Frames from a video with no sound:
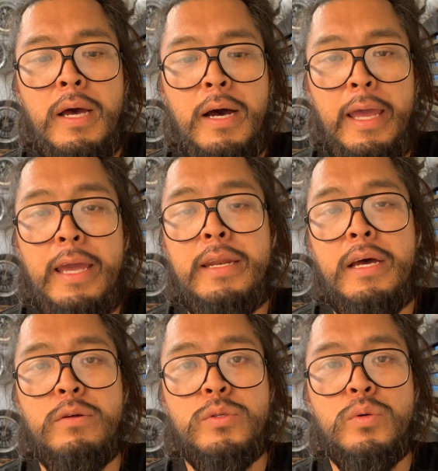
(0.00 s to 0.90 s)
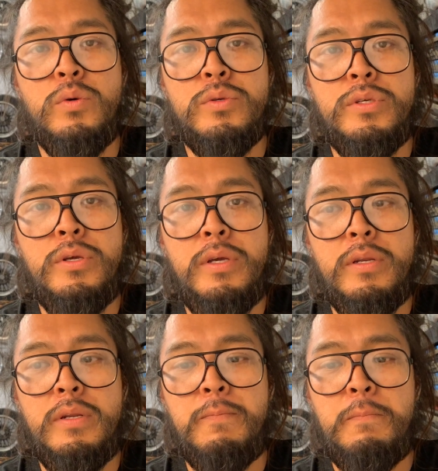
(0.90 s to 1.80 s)
handheld tools, you
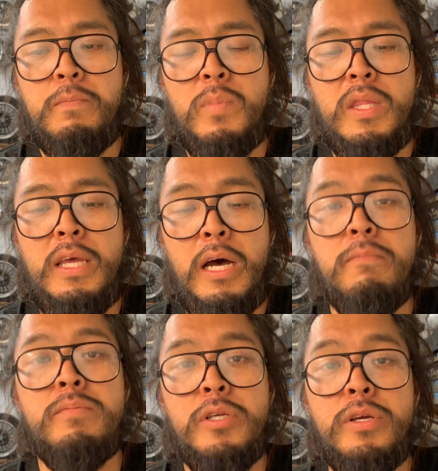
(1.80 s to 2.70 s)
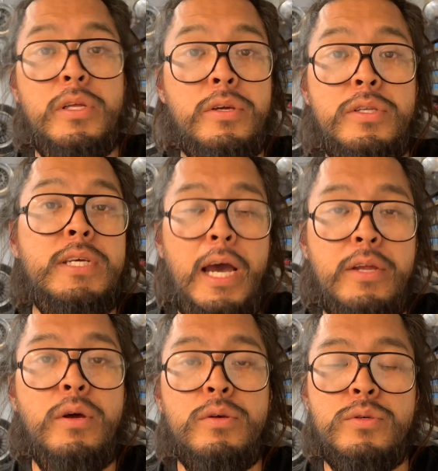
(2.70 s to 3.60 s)
can
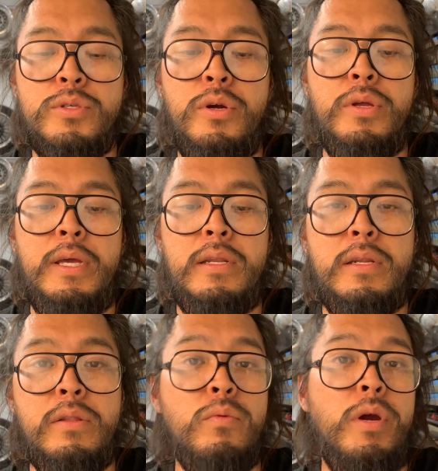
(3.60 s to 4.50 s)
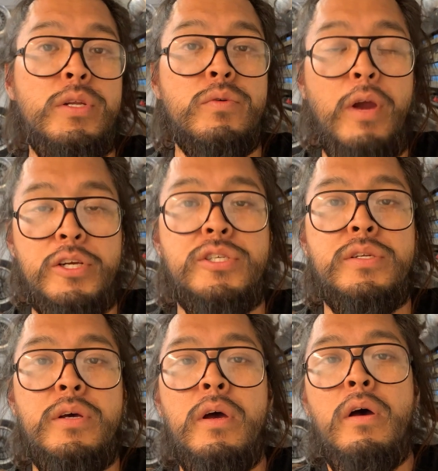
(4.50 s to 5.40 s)
diagnose or start getting in the right
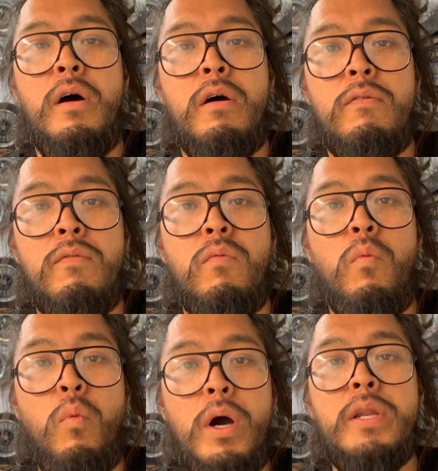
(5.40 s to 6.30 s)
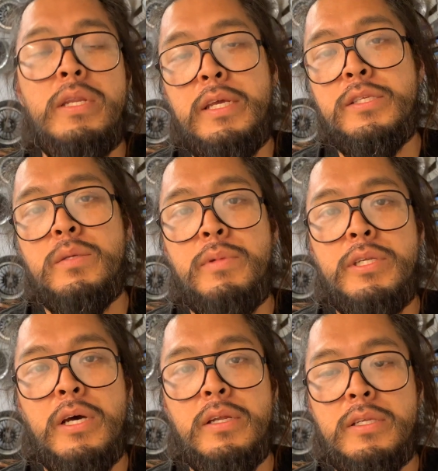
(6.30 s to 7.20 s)
direction of what needs to be
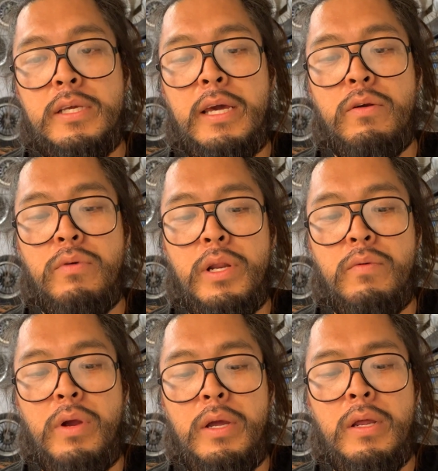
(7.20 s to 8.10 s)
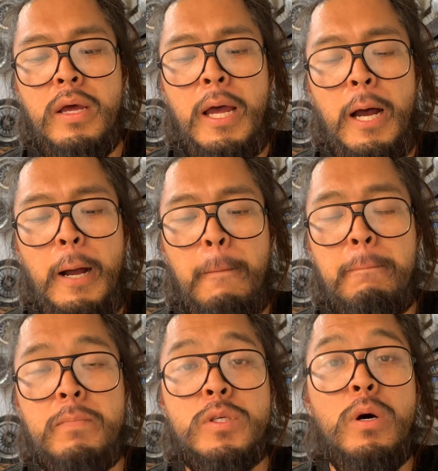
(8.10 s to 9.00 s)
done to get it running right.
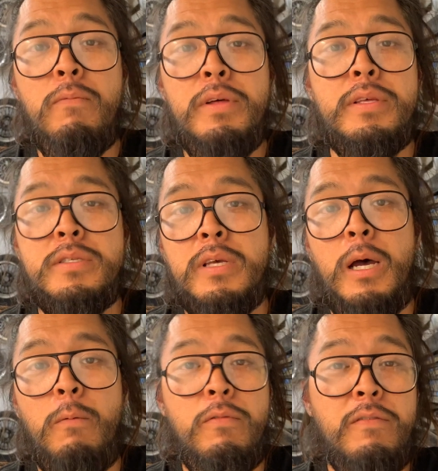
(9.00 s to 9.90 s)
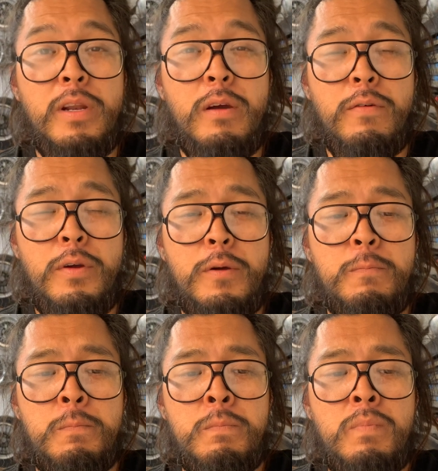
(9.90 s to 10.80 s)
So hopefully this is a helpful video for you.
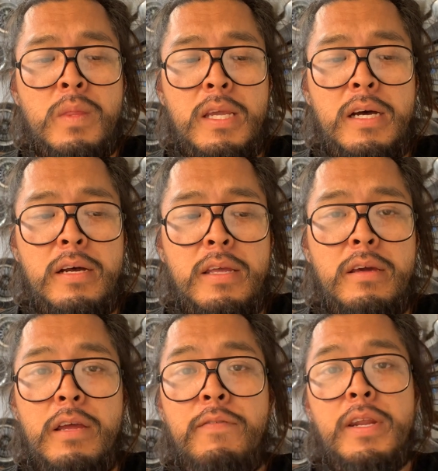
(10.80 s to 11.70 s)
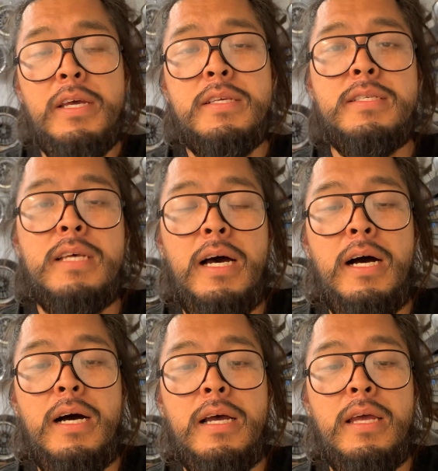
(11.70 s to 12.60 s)
If it is,
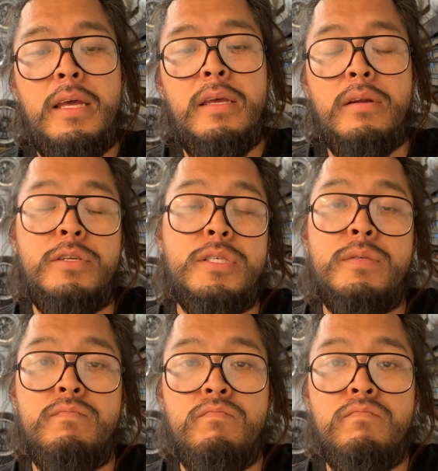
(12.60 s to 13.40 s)
just